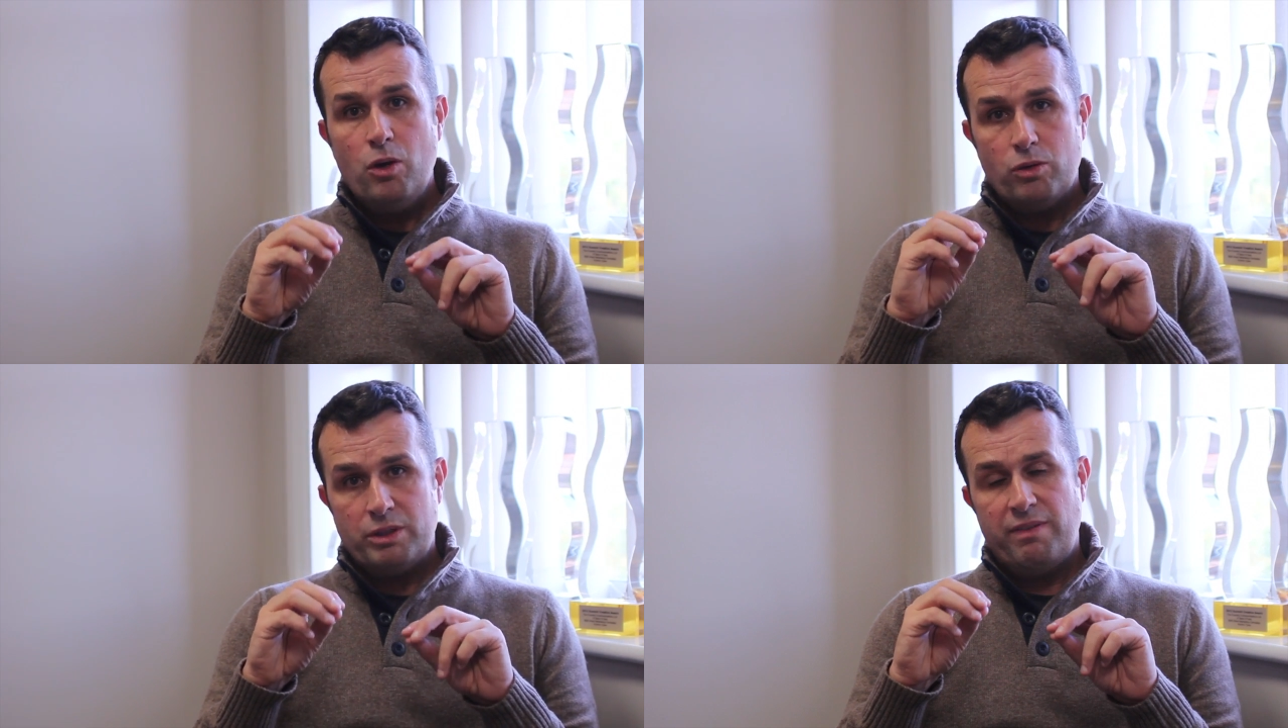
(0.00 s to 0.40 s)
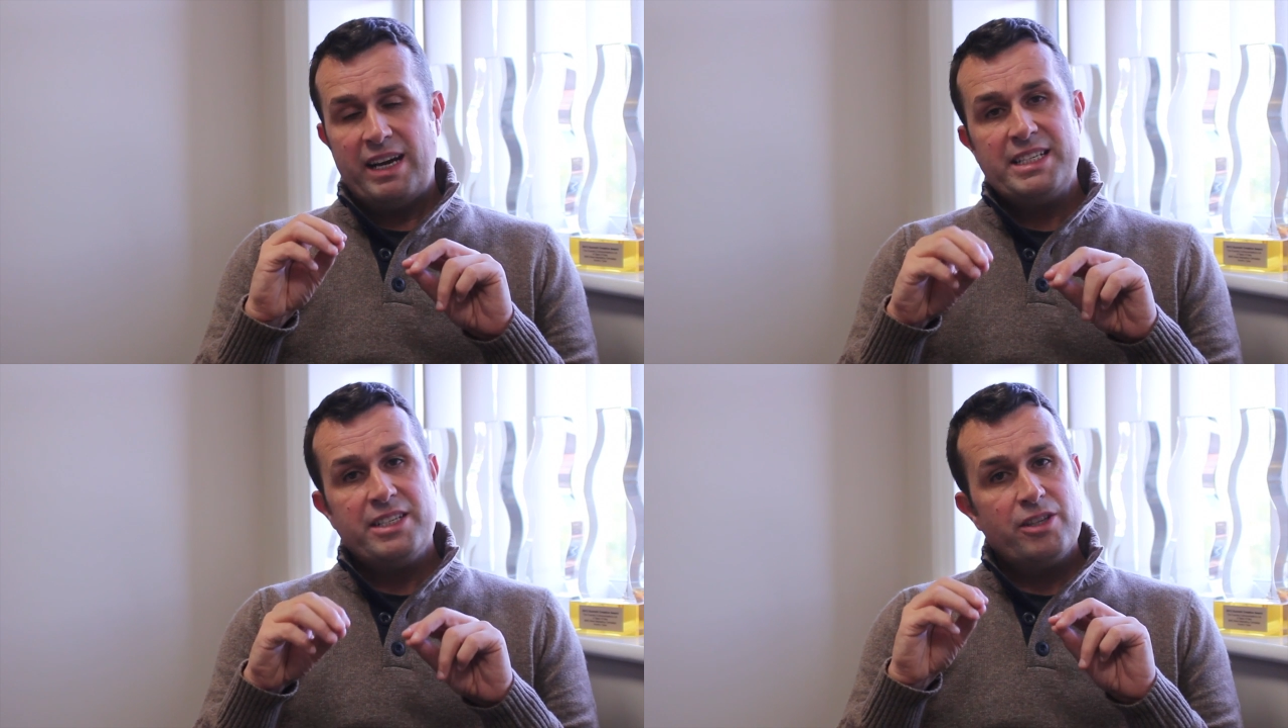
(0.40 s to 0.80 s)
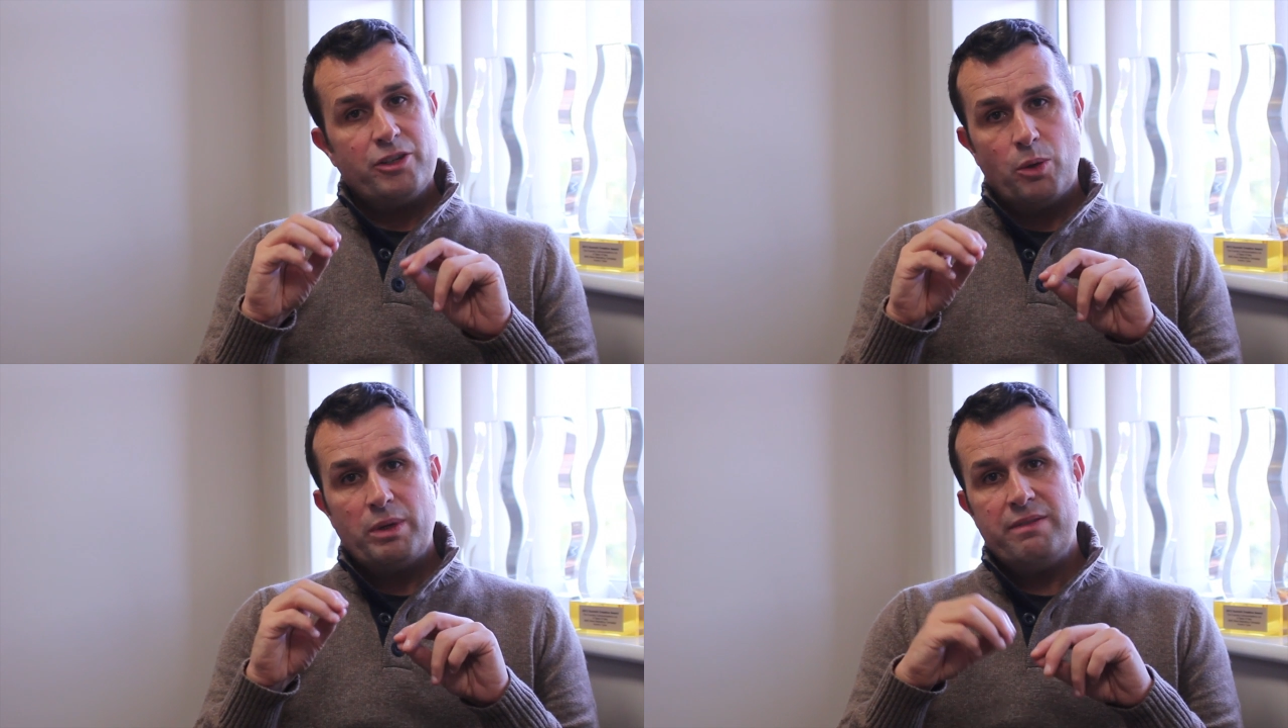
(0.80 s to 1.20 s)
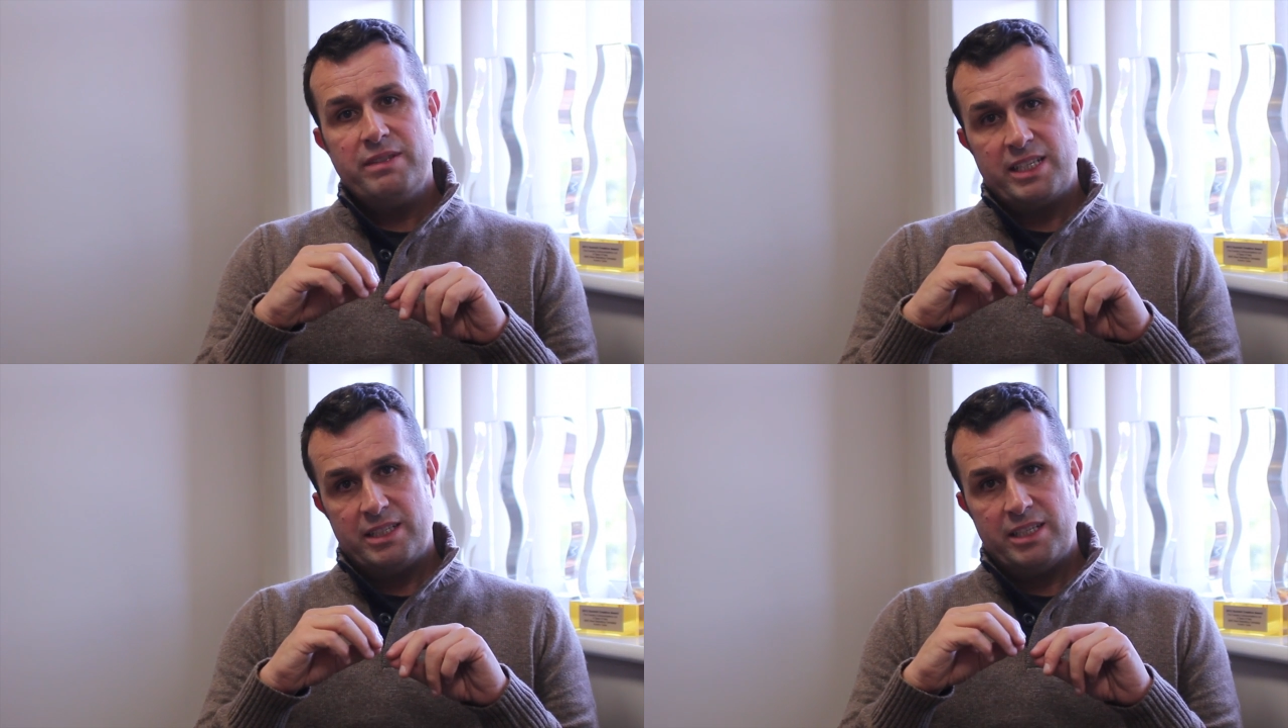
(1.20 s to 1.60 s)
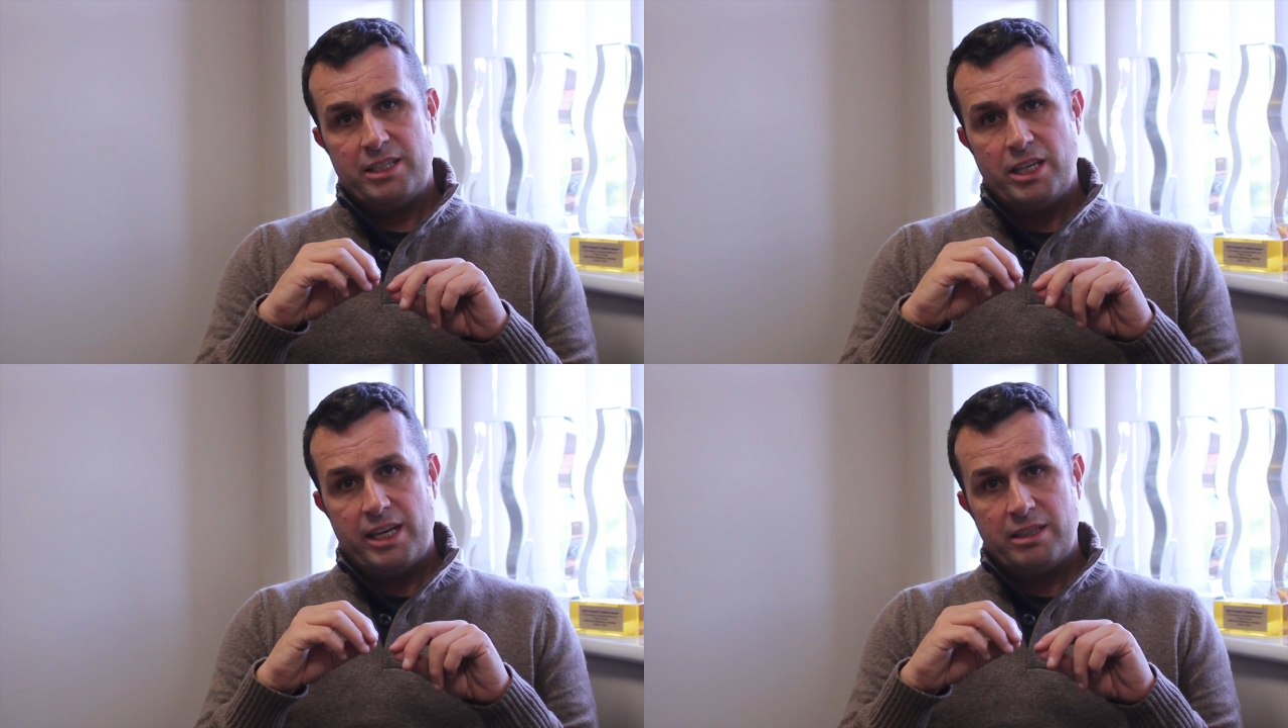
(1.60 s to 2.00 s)
or devices that don't even
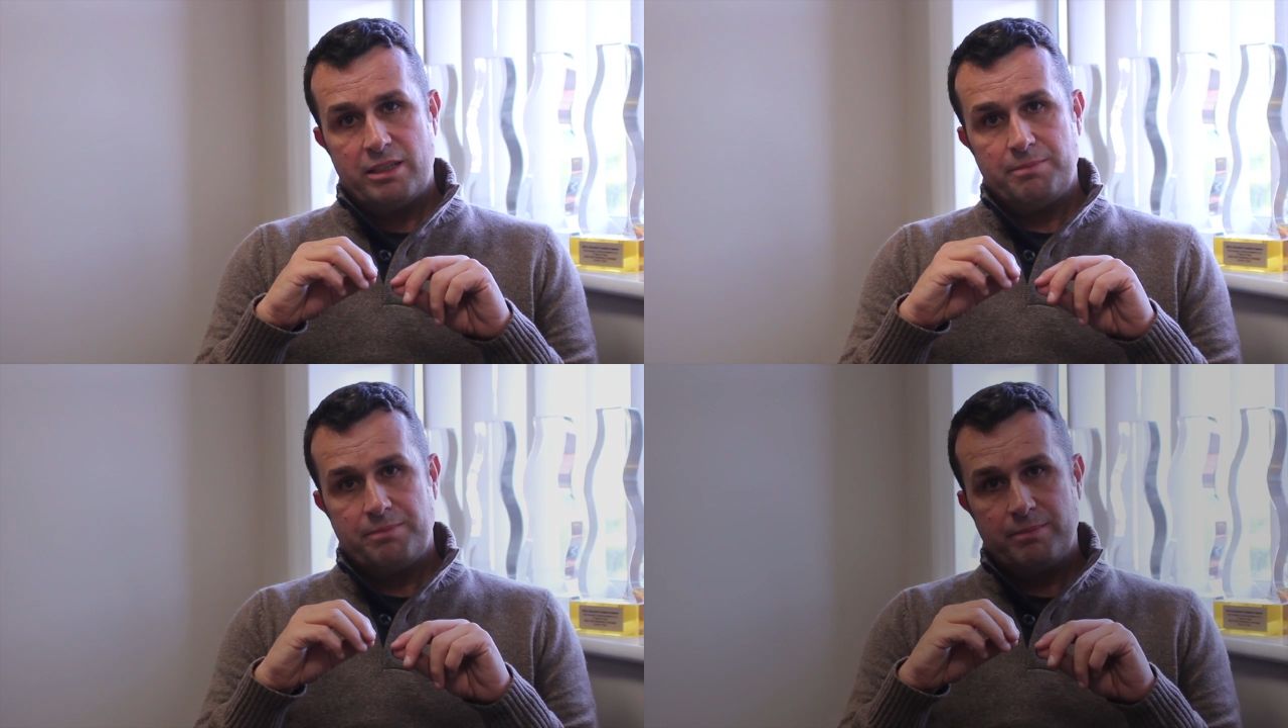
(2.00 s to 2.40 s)
exist yet.